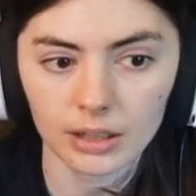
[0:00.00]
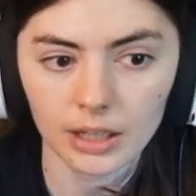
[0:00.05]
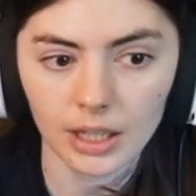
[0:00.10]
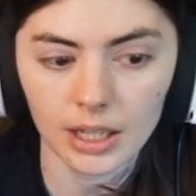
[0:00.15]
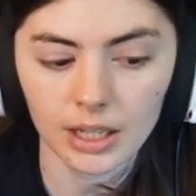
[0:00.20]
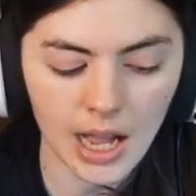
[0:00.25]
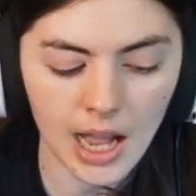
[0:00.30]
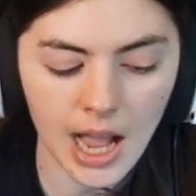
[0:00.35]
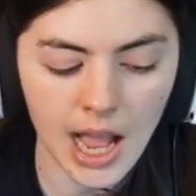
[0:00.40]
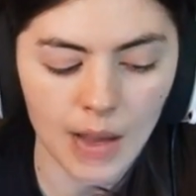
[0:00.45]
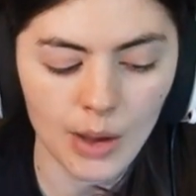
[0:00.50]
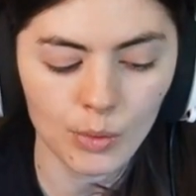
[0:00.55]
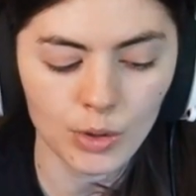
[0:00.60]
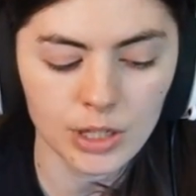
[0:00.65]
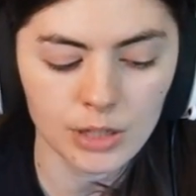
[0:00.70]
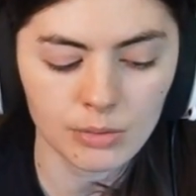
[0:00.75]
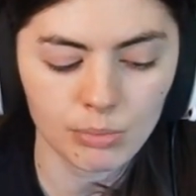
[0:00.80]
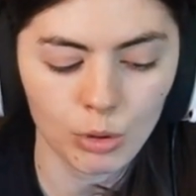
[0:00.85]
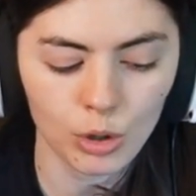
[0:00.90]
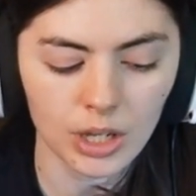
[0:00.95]
Like, I
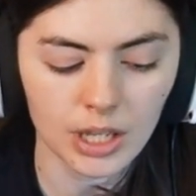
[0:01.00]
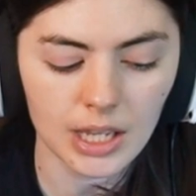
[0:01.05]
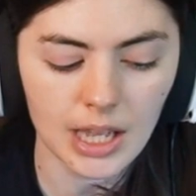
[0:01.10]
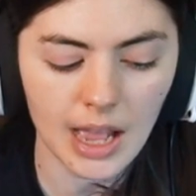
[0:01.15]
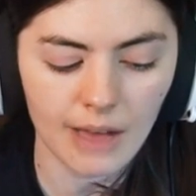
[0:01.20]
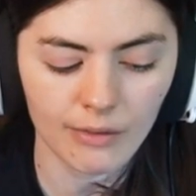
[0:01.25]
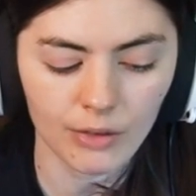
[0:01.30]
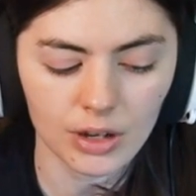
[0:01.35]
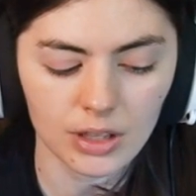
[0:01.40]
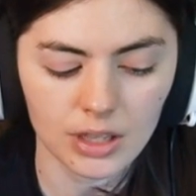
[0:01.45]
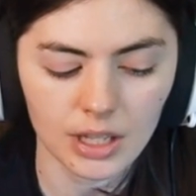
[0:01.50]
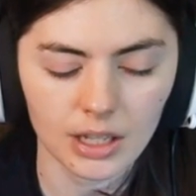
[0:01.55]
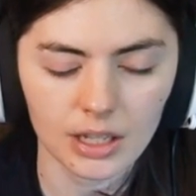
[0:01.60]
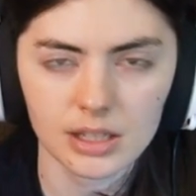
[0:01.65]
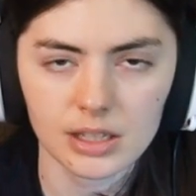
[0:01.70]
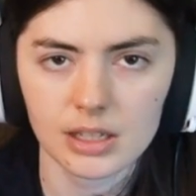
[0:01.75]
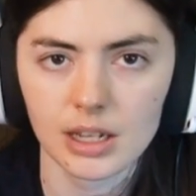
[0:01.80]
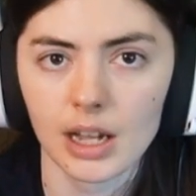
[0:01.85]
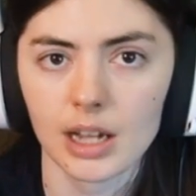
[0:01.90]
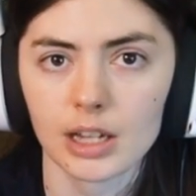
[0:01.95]
was putting everything
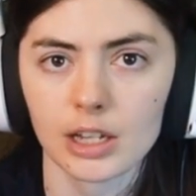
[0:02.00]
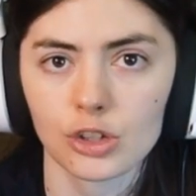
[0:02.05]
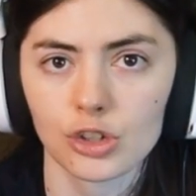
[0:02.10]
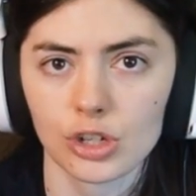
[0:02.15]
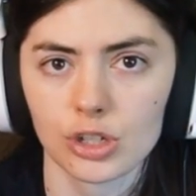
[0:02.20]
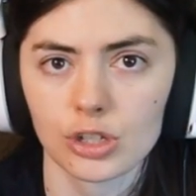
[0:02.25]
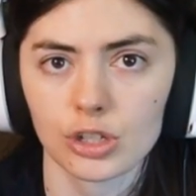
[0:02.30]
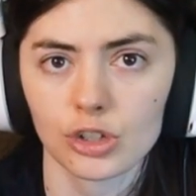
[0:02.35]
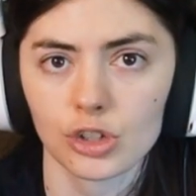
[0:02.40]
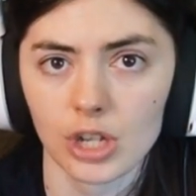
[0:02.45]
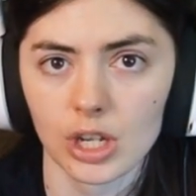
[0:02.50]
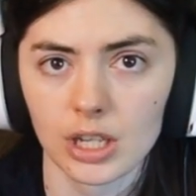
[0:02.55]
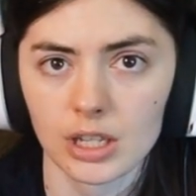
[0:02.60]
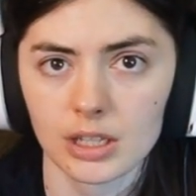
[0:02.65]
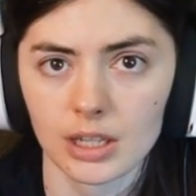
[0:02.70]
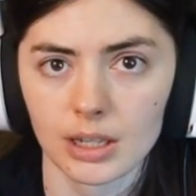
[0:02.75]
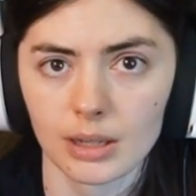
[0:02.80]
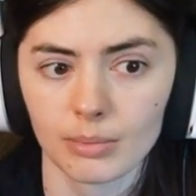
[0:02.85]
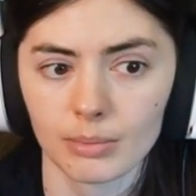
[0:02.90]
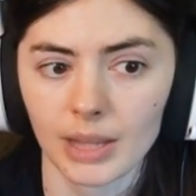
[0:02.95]
aside just to
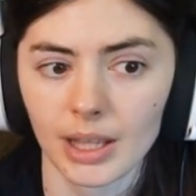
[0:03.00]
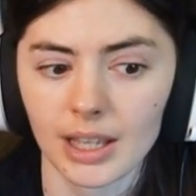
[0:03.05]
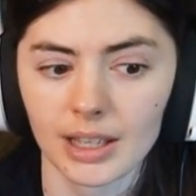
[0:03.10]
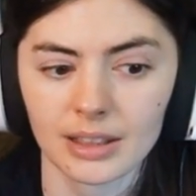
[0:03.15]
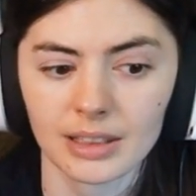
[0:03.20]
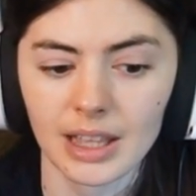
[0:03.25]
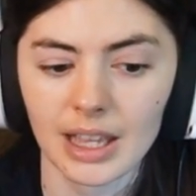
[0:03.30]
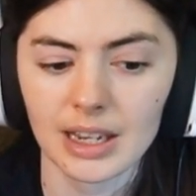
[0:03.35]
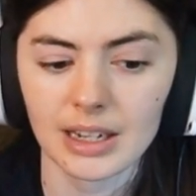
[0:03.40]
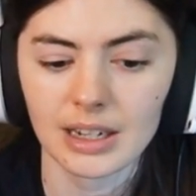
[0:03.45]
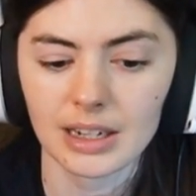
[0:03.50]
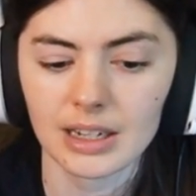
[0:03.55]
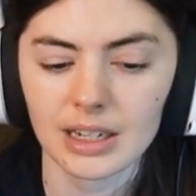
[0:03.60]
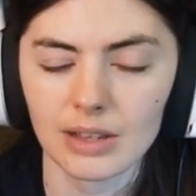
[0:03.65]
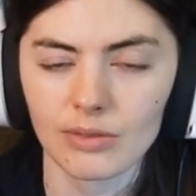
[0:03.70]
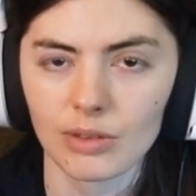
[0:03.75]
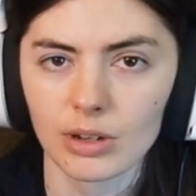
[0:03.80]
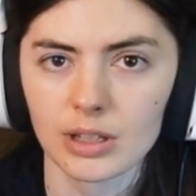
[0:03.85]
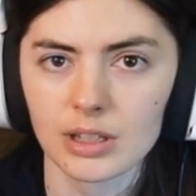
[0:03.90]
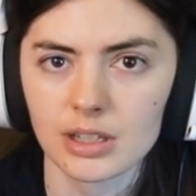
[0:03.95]
chase him. Like, they didn't
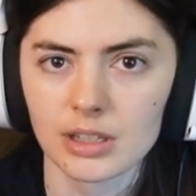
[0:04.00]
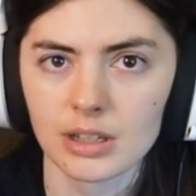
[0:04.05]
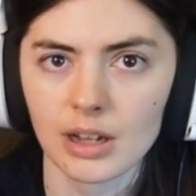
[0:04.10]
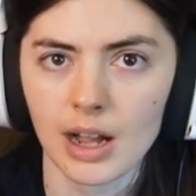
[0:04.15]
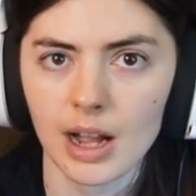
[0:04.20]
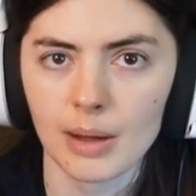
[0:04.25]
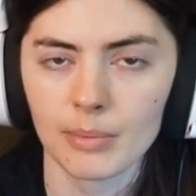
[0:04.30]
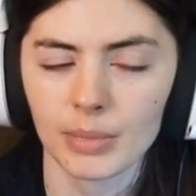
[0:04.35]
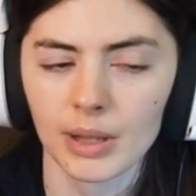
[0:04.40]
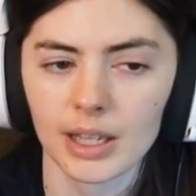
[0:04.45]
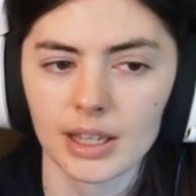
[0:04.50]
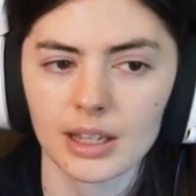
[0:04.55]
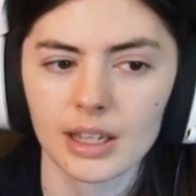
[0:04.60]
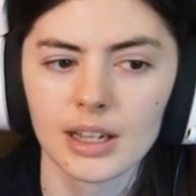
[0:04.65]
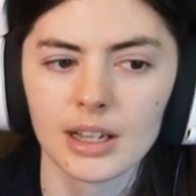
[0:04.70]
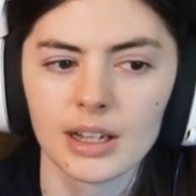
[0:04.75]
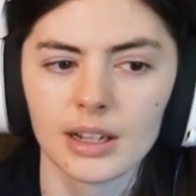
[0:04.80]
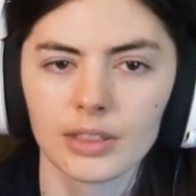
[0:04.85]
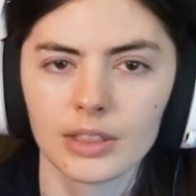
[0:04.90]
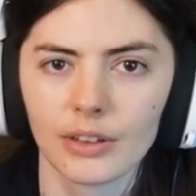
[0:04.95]
even stop. Like,
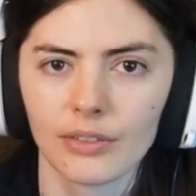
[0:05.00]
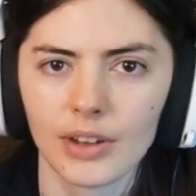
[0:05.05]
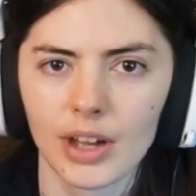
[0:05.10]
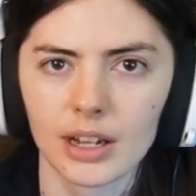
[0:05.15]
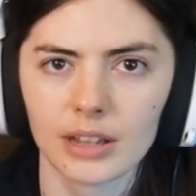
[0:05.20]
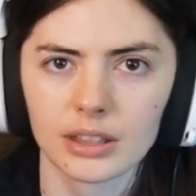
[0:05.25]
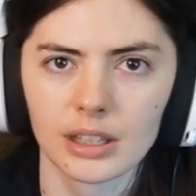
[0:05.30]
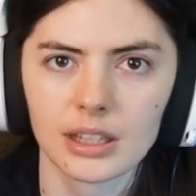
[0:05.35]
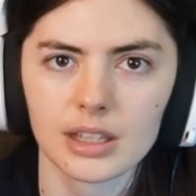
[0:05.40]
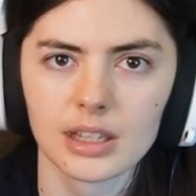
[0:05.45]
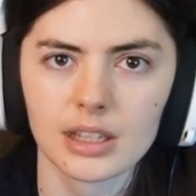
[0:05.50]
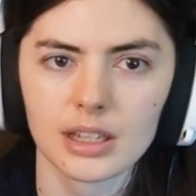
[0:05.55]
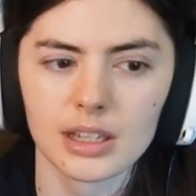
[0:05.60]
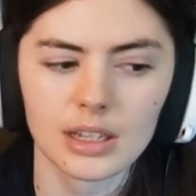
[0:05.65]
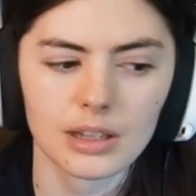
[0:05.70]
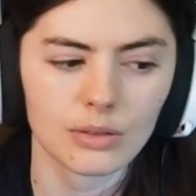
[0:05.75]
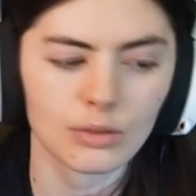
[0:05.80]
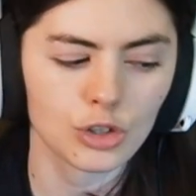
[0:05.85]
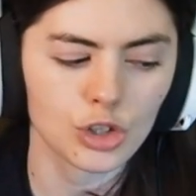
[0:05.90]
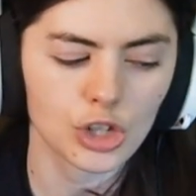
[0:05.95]
the fact that
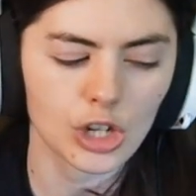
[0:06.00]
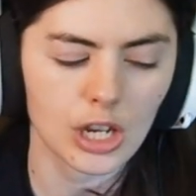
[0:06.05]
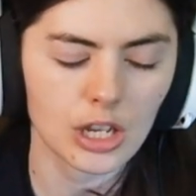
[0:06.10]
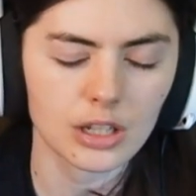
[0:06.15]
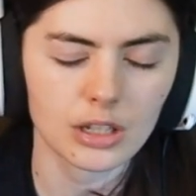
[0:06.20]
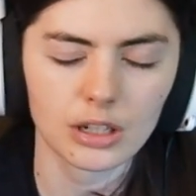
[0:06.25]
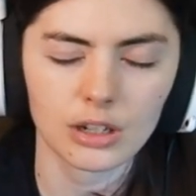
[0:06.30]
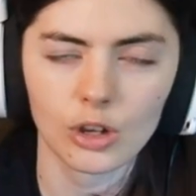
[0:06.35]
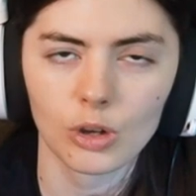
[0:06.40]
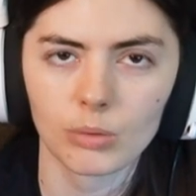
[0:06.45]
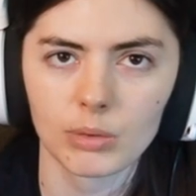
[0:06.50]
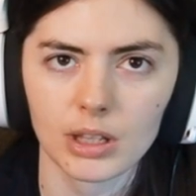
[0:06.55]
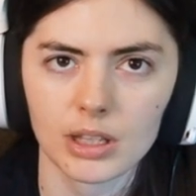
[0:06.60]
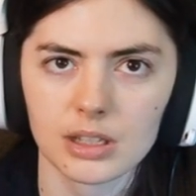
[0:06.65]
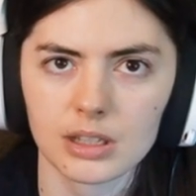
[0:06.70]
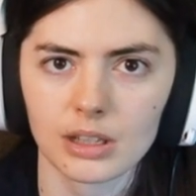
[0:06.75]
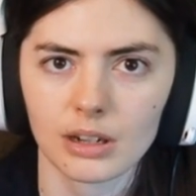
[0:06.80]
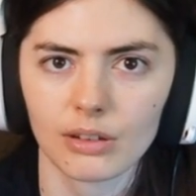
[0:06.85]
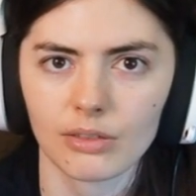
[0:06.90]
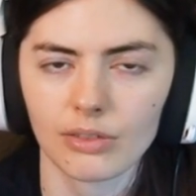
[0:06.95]
he chased Kenobi
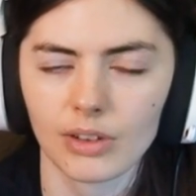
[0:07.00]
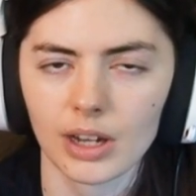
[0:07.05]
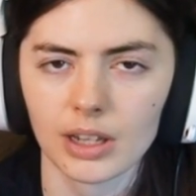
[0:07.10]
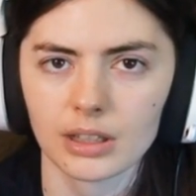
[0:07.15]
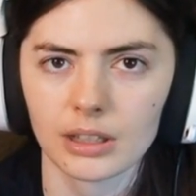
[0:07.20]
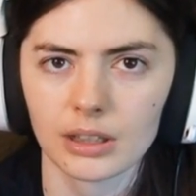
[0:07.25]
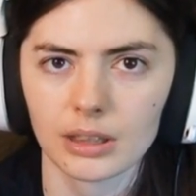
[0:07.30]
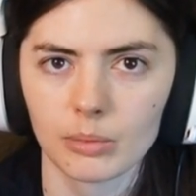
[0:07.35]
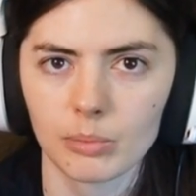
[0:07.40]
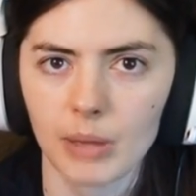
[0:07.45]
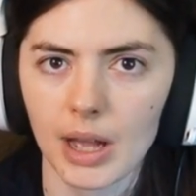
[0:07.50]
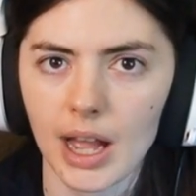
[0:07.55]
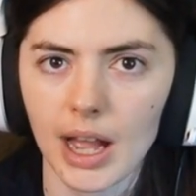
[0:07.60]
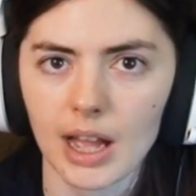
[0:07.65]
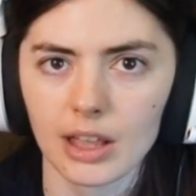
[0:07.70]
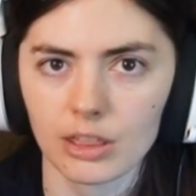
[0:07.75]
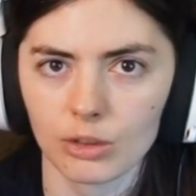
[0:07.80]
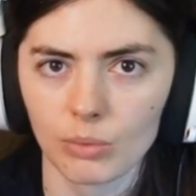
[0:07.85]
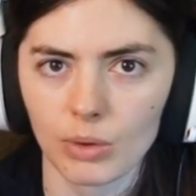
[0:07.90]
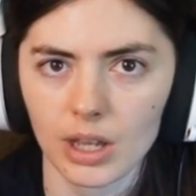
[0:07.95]
instead of finding the
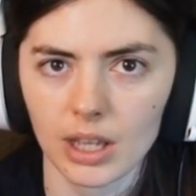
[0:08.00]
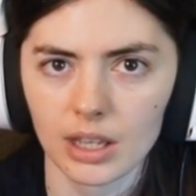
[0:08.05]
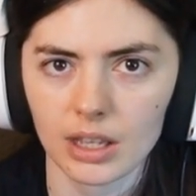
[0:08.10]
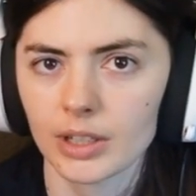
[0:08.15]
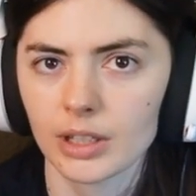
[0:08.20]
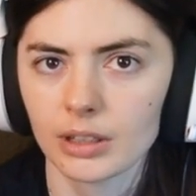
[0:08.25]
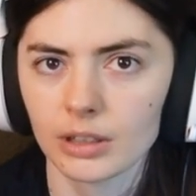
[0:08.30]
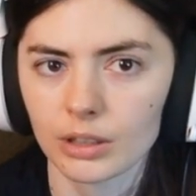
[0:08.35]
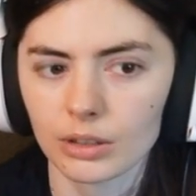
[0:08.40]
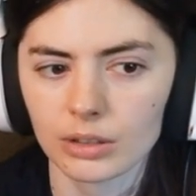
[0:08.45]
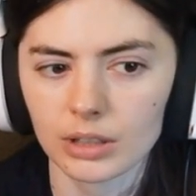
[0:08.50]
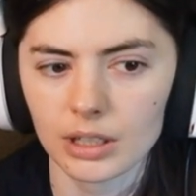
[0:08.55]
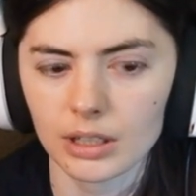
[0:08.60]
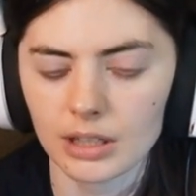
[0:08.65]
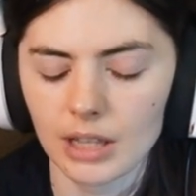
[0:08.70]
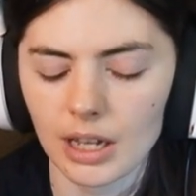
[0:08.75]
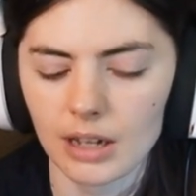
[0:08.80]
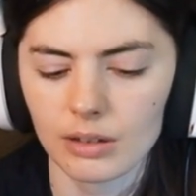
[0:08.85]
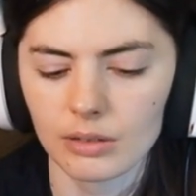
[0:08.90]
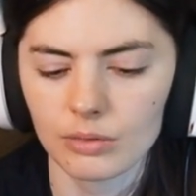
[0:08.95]
pathway, clearly
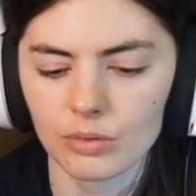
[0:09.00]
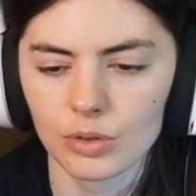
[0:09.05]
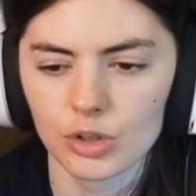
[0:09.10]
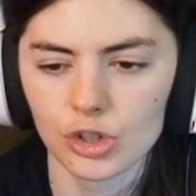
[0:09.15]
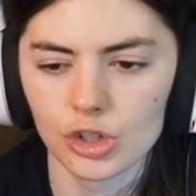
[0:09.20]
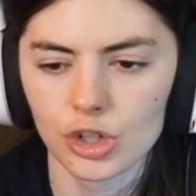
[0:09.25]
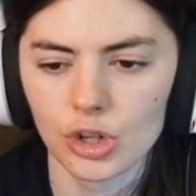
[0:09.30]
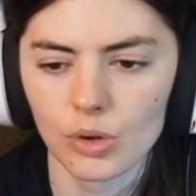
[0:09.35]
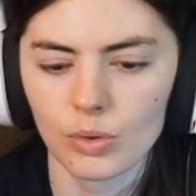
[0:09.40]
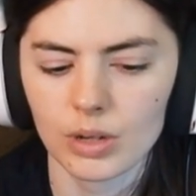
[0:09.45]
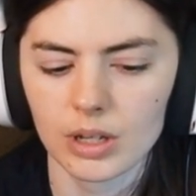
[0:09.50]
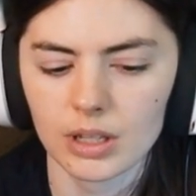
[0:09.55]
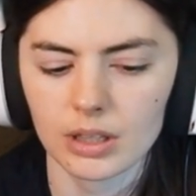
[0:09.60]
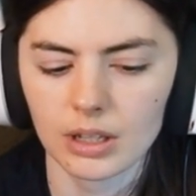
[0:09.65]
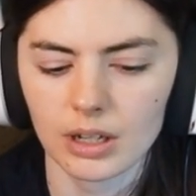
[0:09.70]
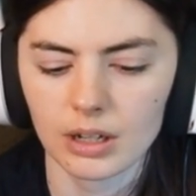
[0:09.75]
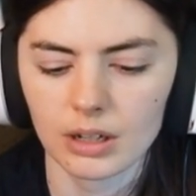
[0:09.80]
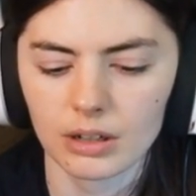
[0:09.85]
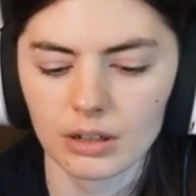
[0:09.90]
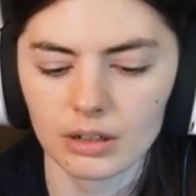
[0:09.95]
that was showing
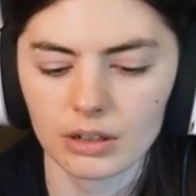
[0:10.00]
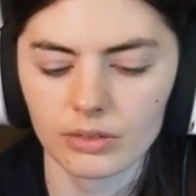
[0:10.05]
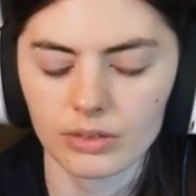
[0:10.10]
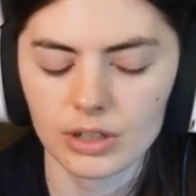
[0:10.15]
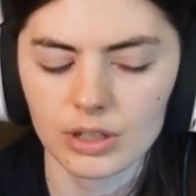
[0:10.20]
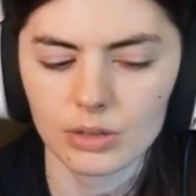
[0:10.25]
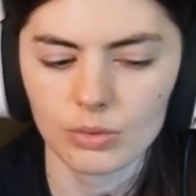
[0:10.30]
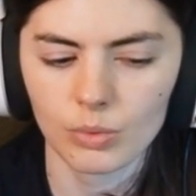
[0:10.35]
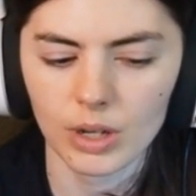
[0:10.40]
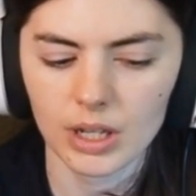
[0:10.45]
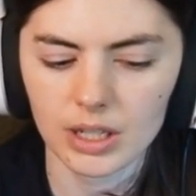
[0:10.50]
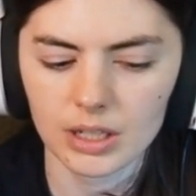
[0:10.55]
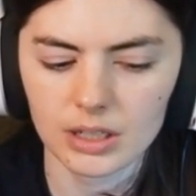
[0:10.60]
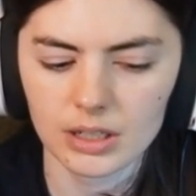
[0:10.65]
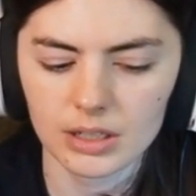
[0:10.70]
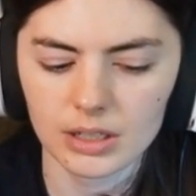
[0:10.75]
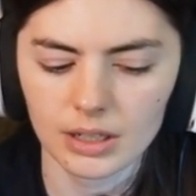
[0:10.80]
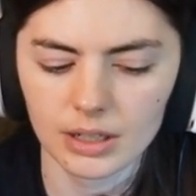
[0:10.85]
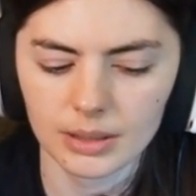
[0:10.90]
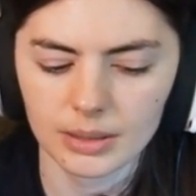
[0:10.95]
the error of his
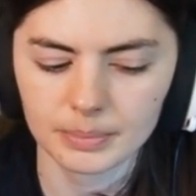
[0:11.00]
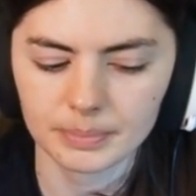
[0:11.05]
ways.